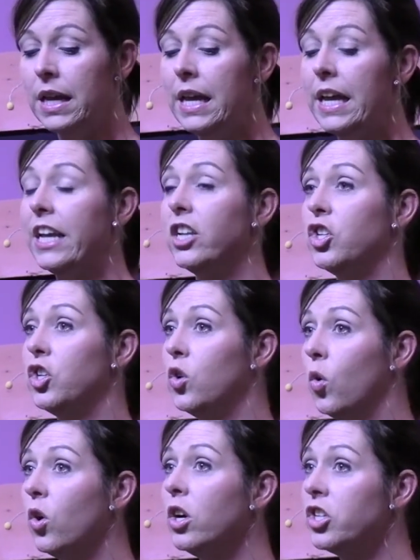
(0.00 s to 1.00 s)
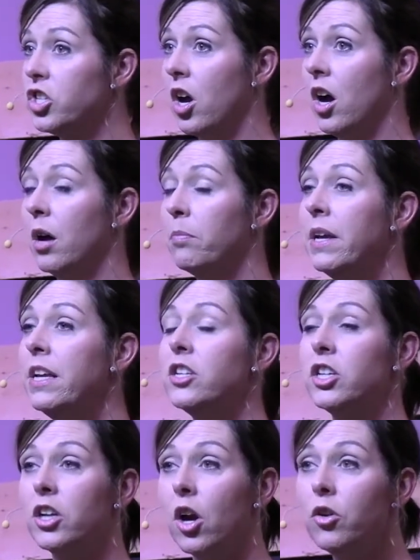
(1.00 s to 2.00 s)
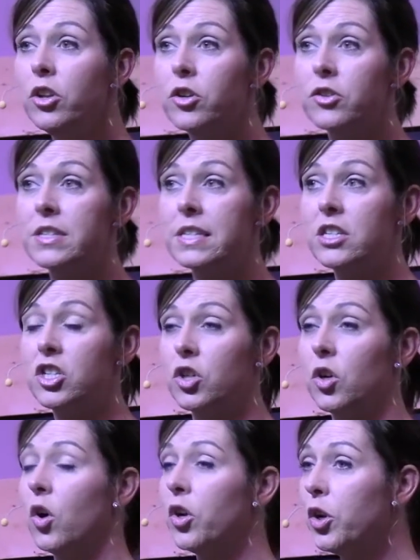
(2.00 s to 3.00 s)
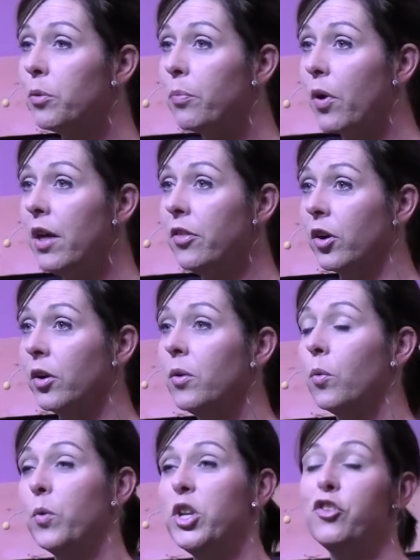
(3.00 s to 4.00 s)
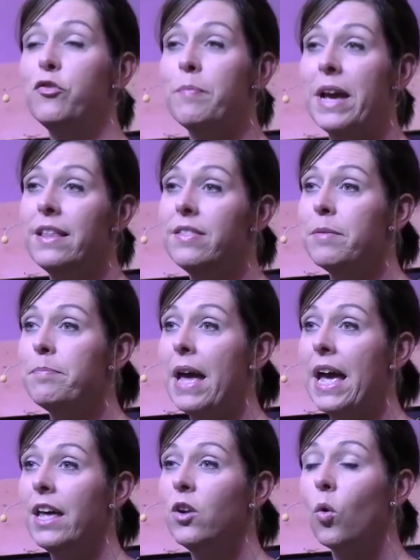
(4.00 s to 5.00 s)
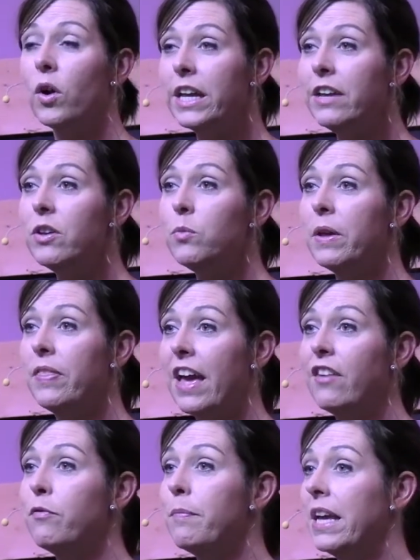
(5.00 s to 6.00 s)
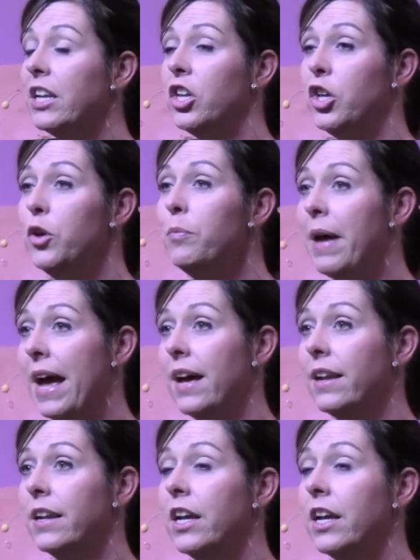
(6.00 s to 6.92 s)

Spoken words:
It's your job to go to your sister or your brother when you've made them mad, or even when they've made you mad.